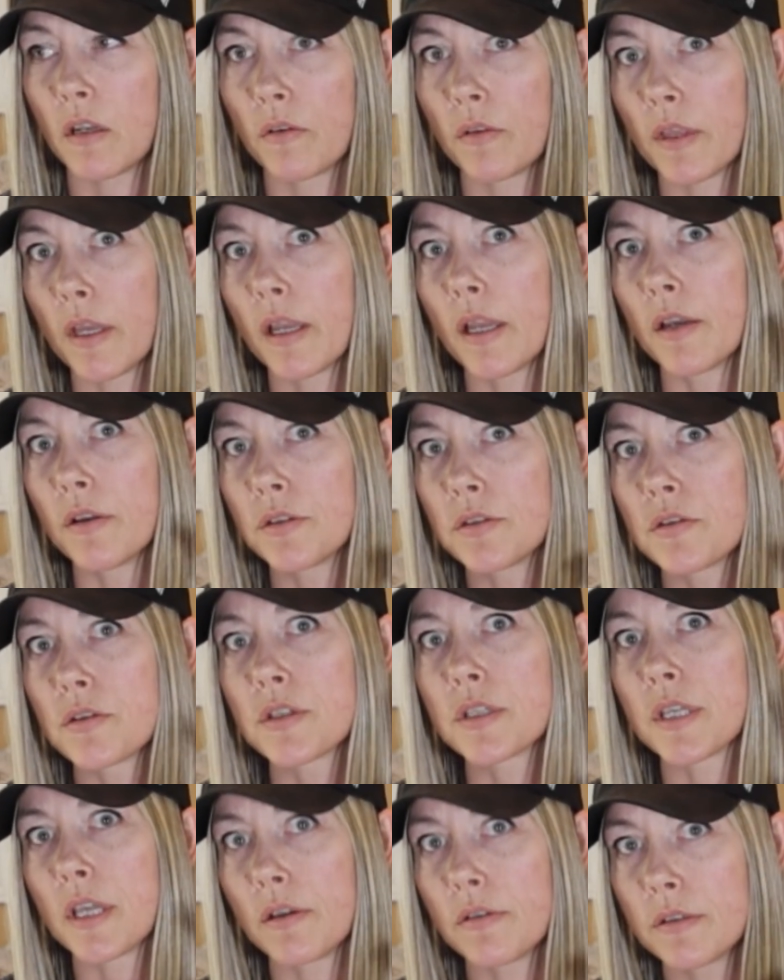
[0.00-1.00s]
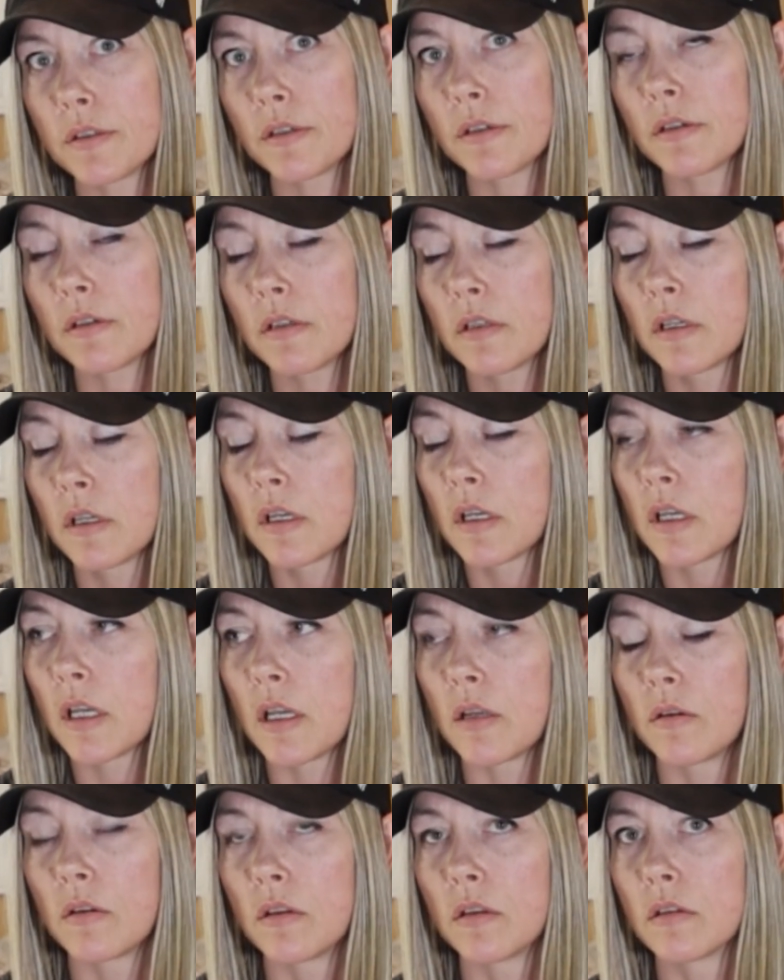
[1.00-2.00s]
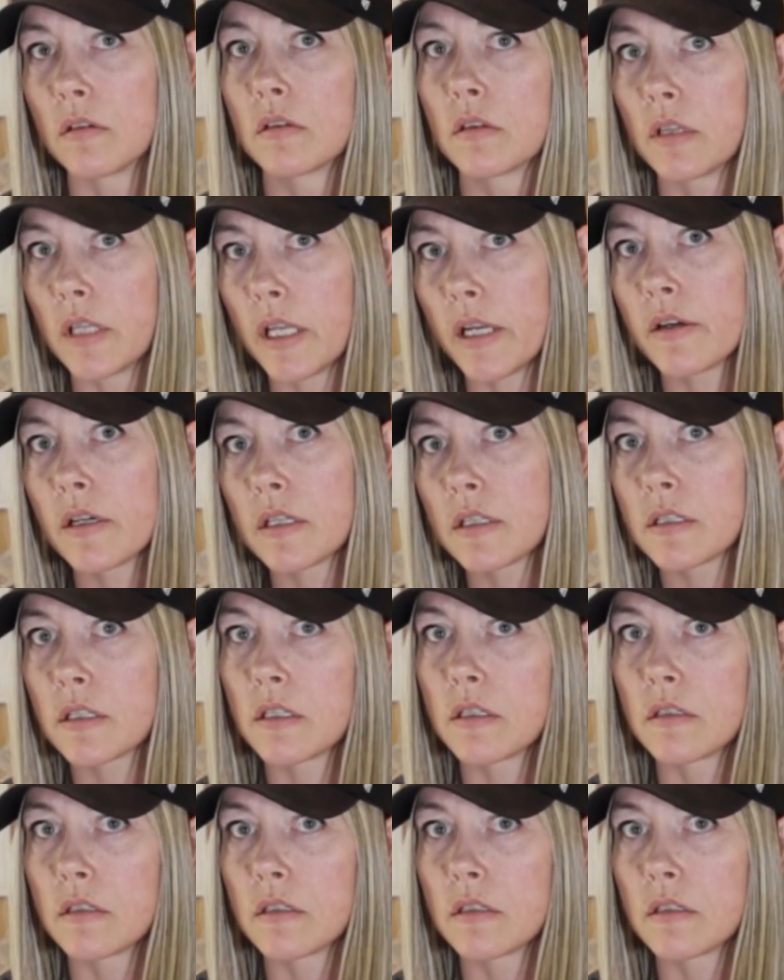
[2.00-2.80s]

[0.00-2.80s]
you know, the Helter Skelter and the lyrics